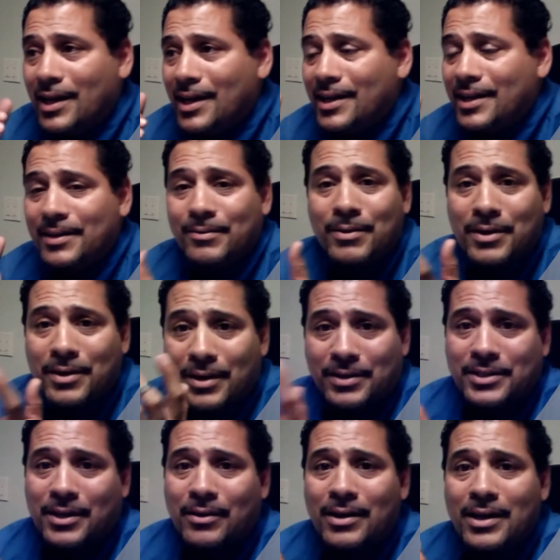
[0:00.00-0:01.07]
Hey, look,
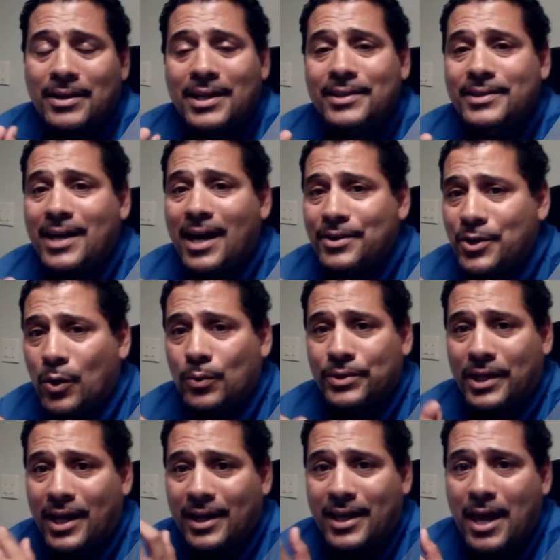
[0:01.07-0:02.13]
let Don know
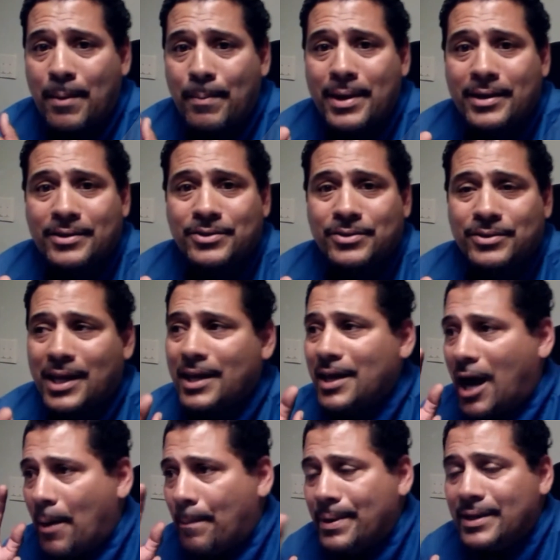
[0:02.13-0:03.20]
that I can't make it
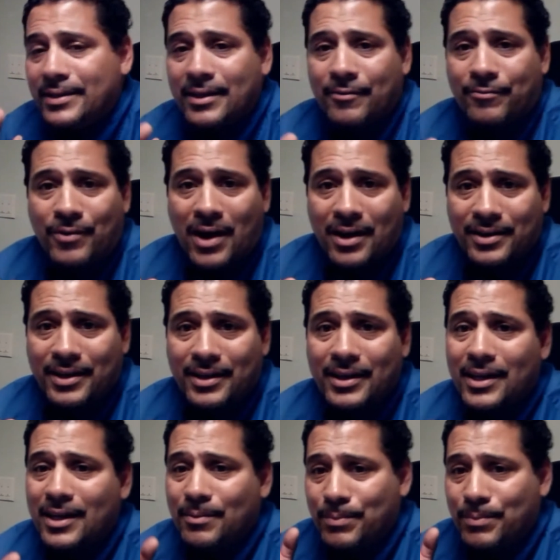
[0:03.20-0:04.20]
today. I'll be there Friday.